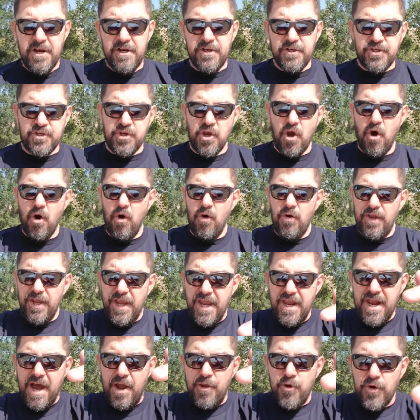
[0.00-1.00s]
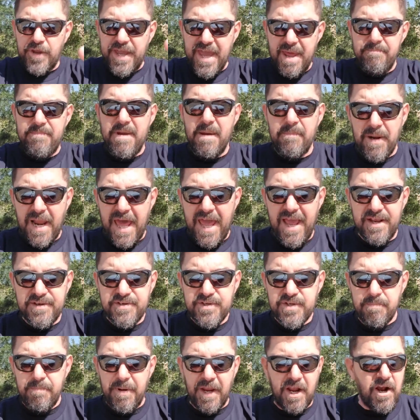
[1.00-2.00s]
so, you know, you can be
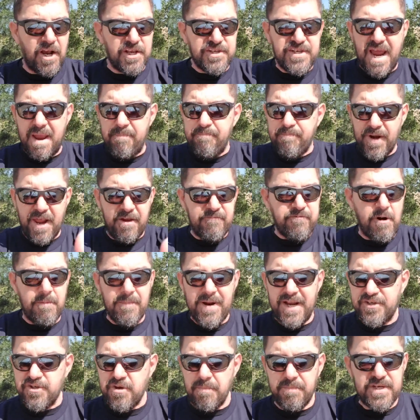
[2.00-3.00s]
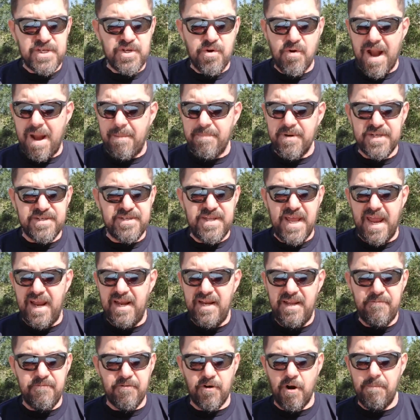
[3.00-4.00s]
blessed, because I pray for my subscribers
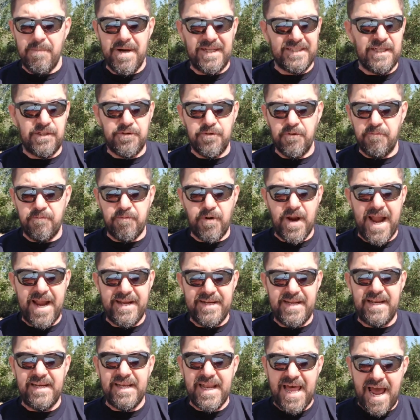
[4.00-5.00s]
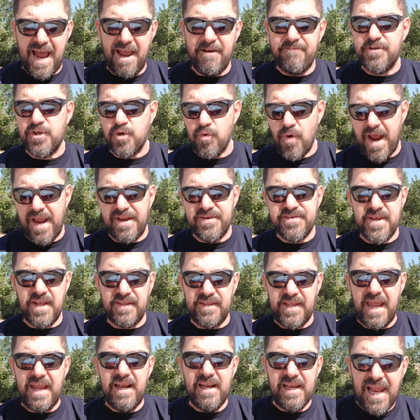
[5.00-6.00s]
daily, from Monday to Friday live, twice a
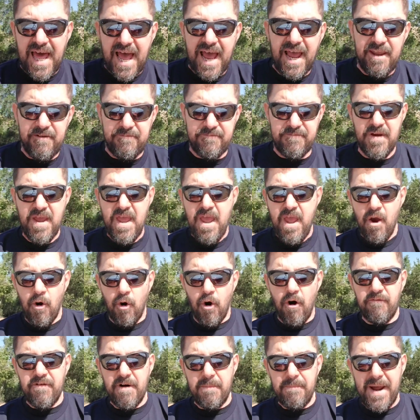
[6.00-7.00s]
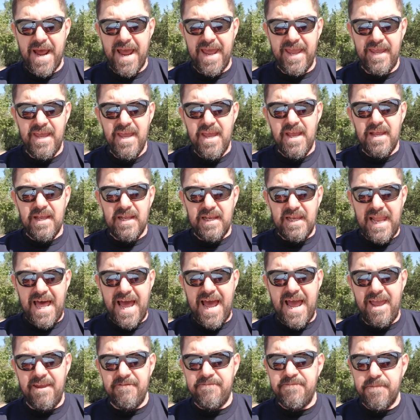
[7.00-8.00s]
day live, over my
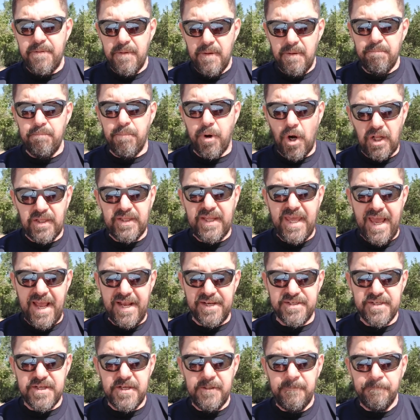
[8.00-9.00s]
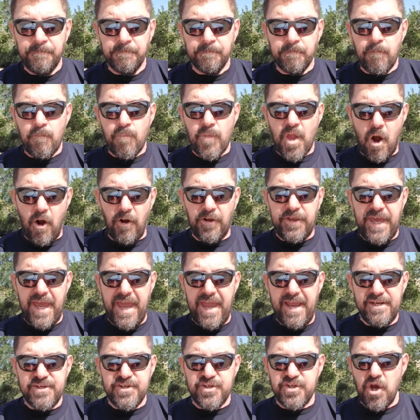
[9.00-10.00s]
live broadcast.
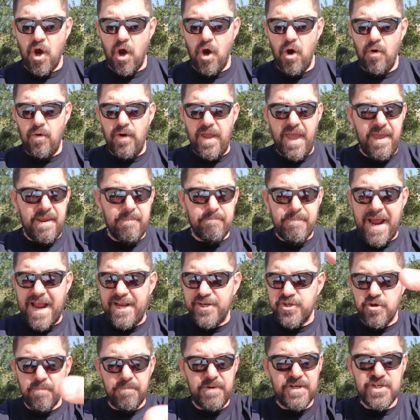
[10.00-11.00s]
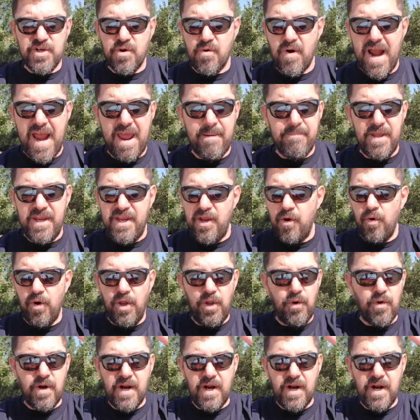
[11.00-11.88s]
Okay, so, and by subscribing, you, you